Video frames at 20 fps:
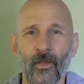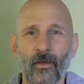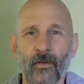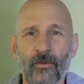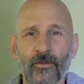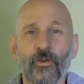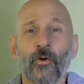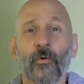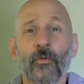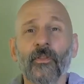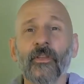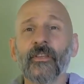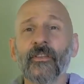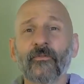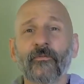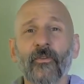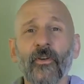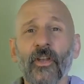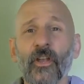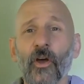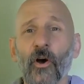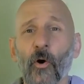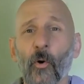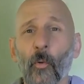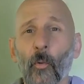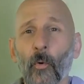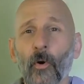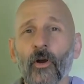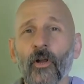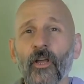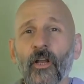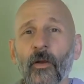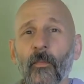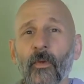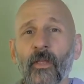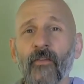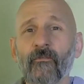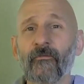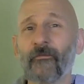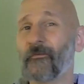So in this video, we're going to
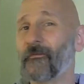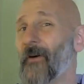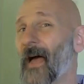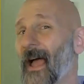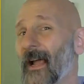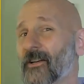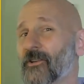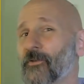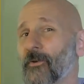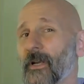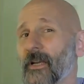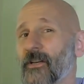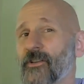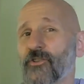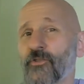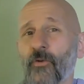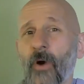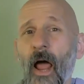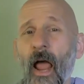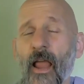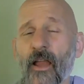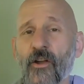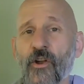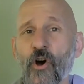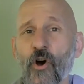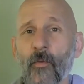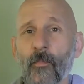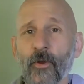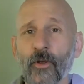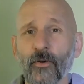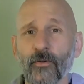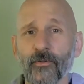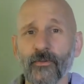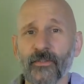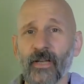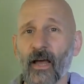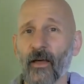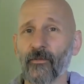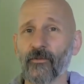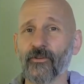be factoring
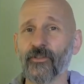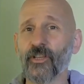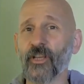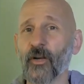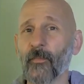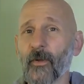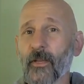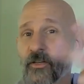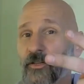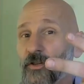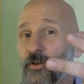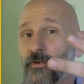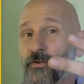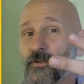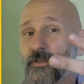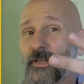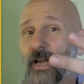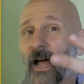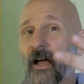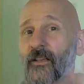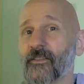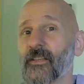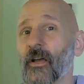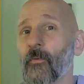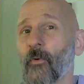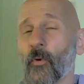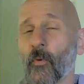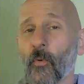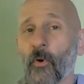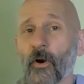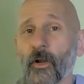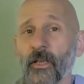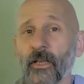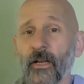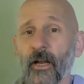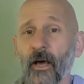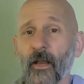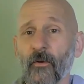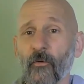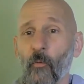trinomials. Now there's going to be two styles that we're
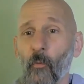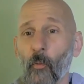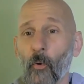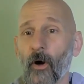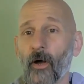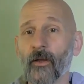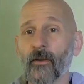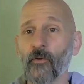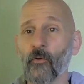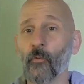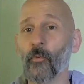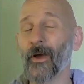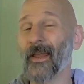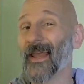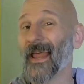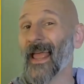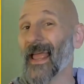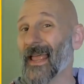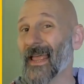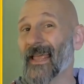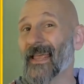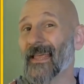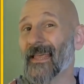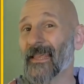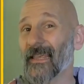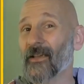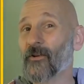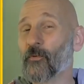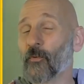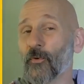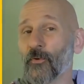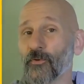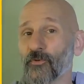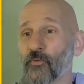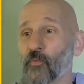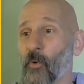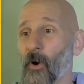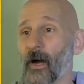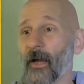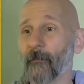working on. One when a
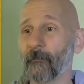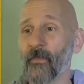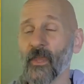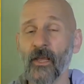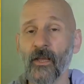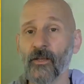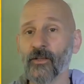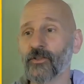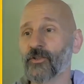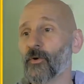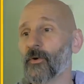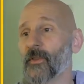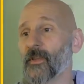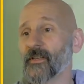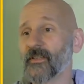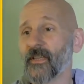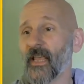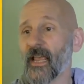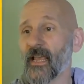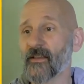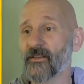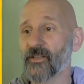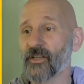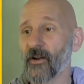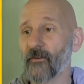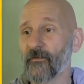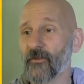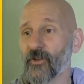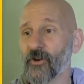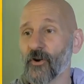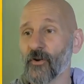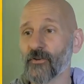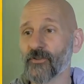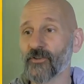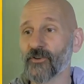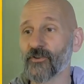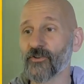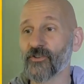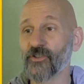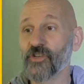equals 1. So in this case here, if you notice,
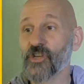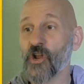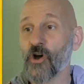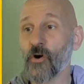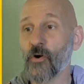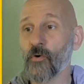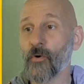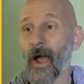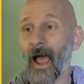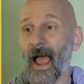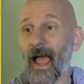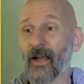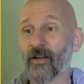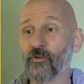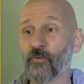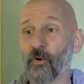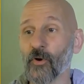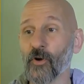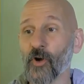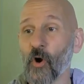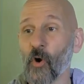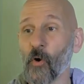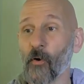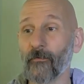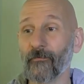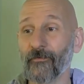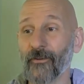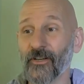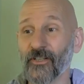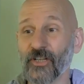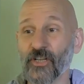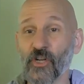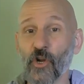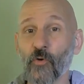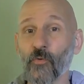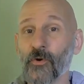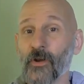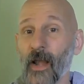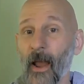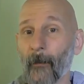there's no actual coefficient,
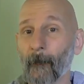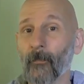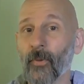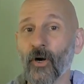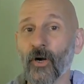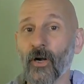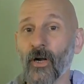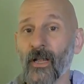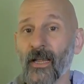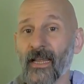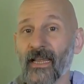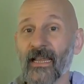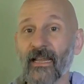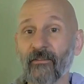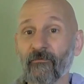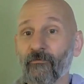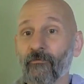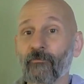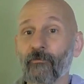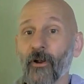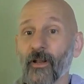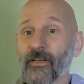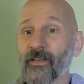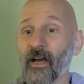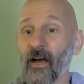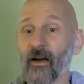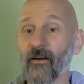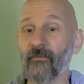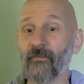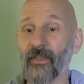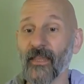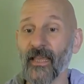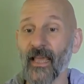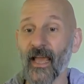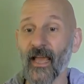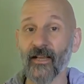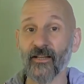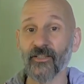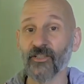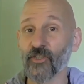no number in front of the
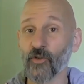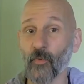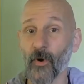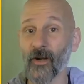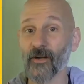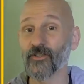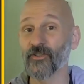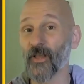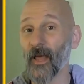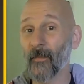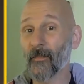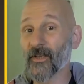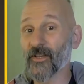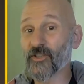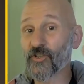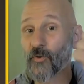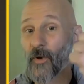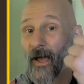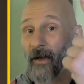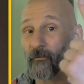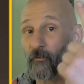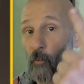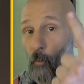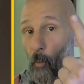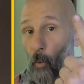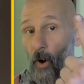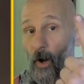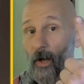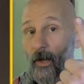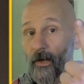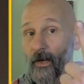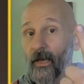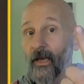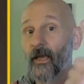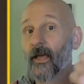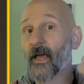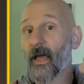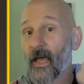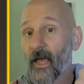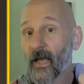x squared. So that means you have 1
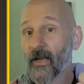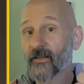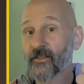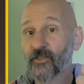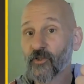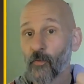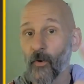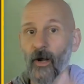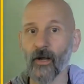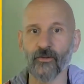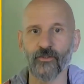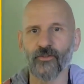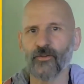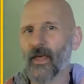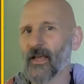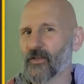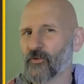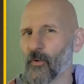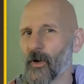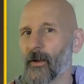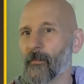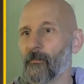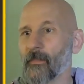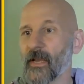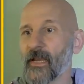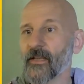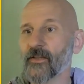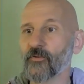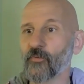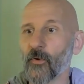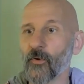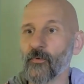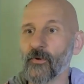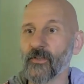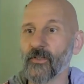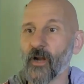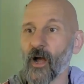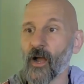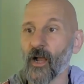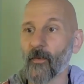x squared. So that's what it means when we
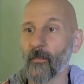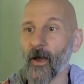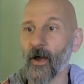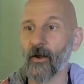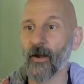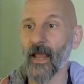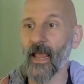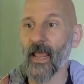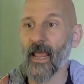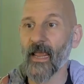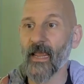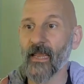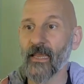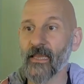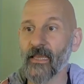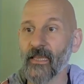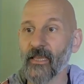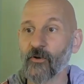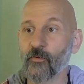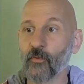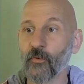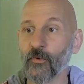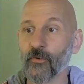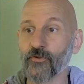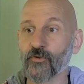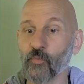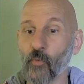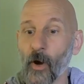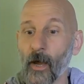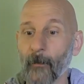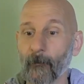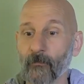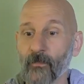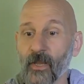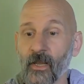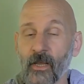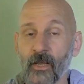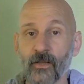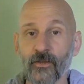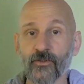talk about a equals 1.
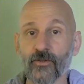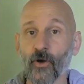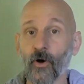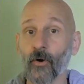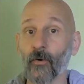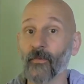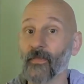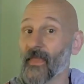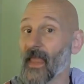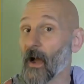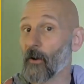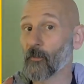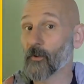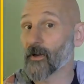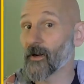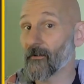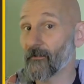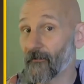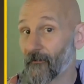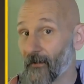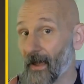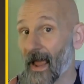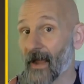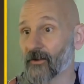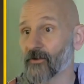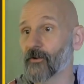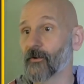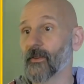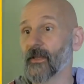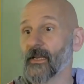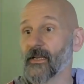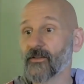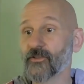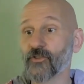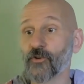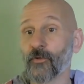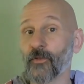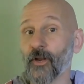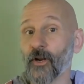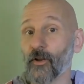So now we're going to factor these.
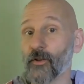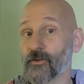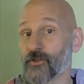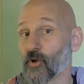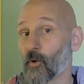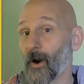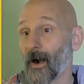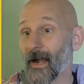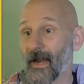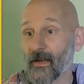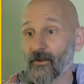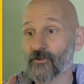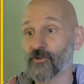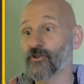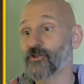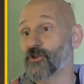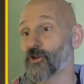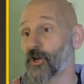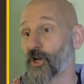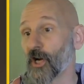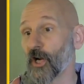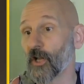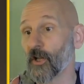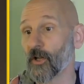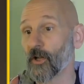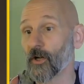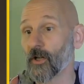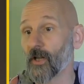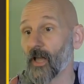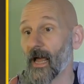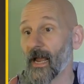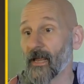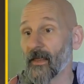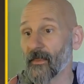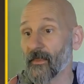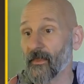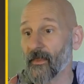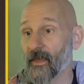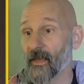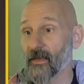So, there, so our answers are going to look like
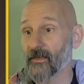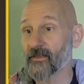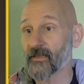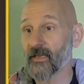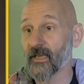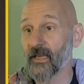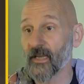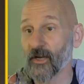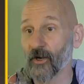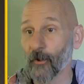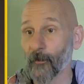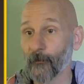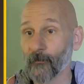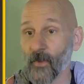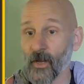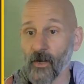this here.